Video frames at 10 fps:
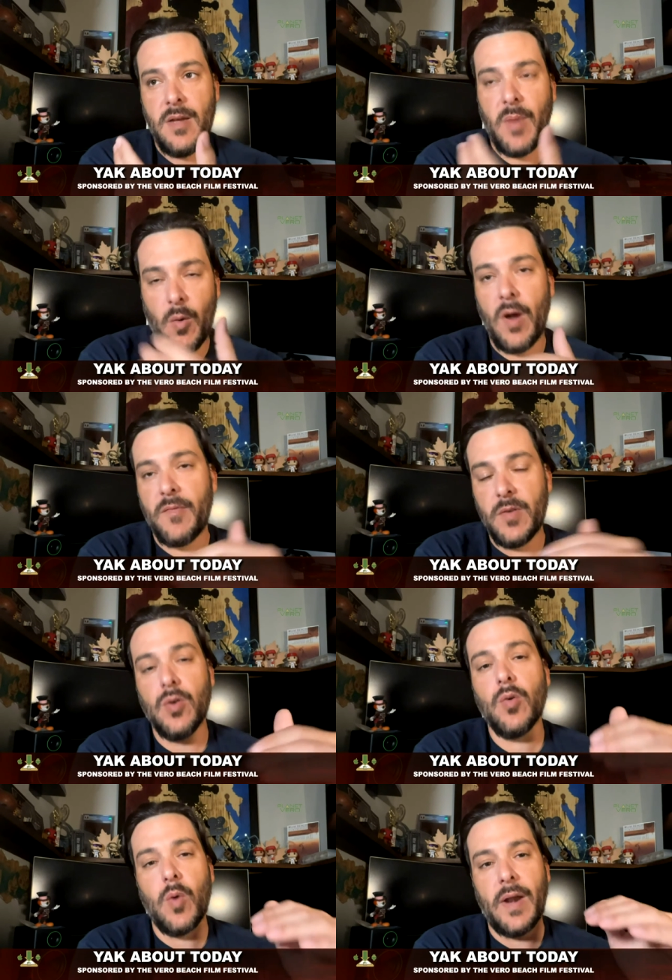my wife
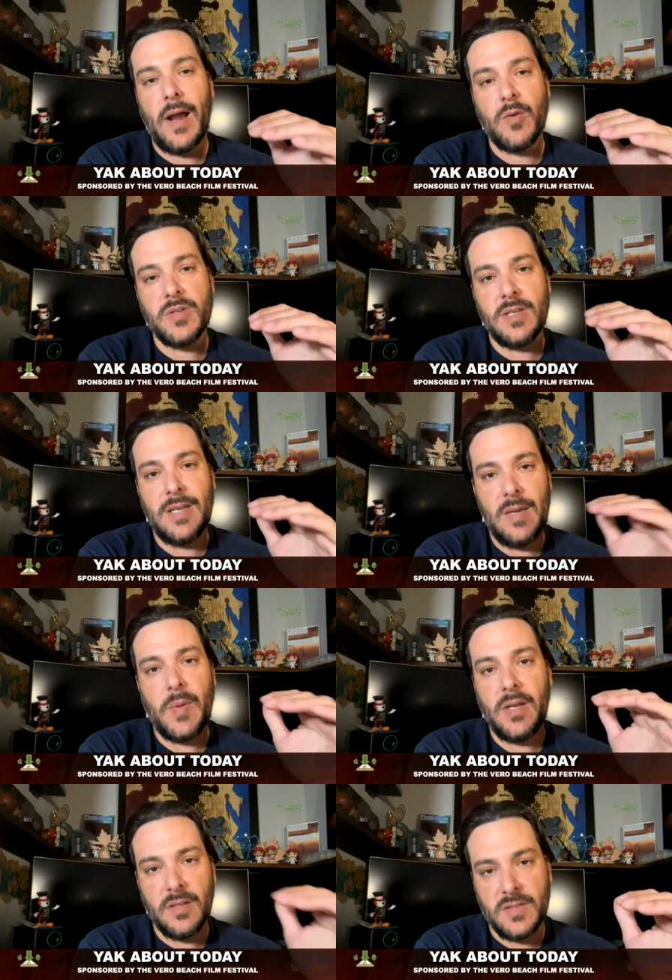knew when I was
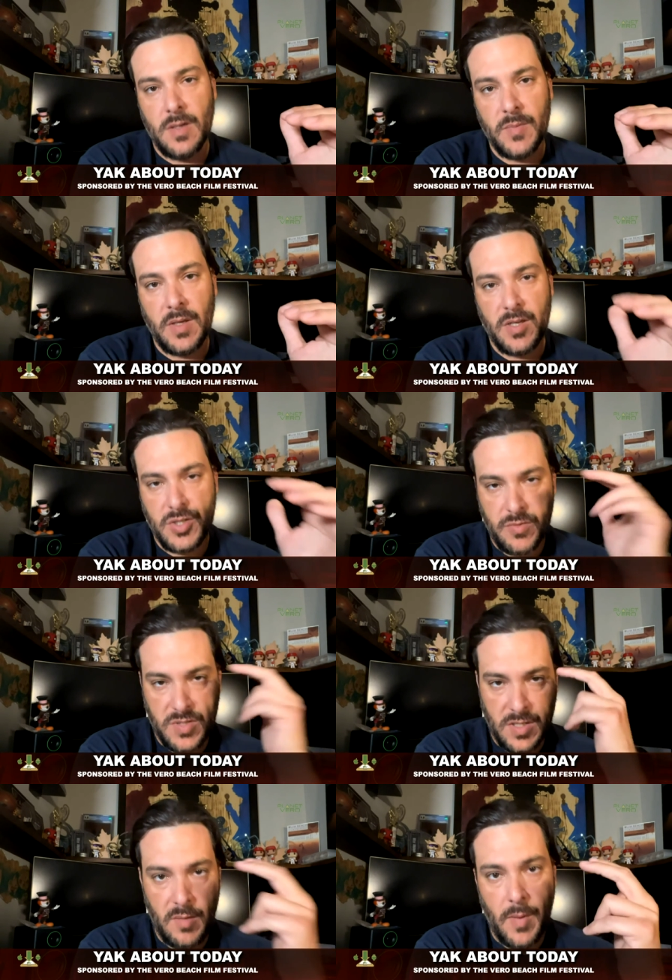deep into something, because she'll
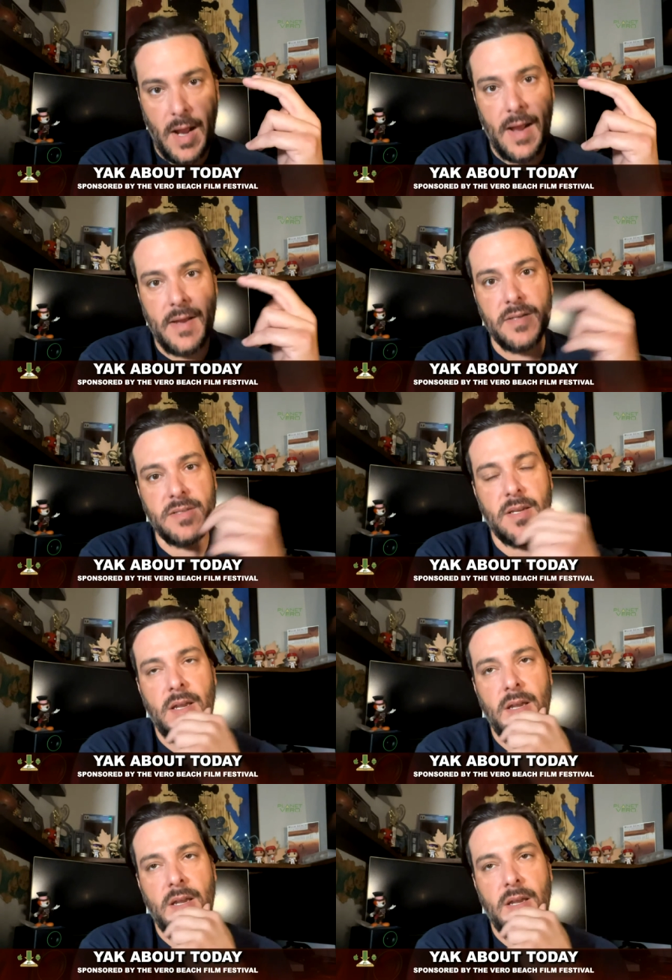see it in my eyes.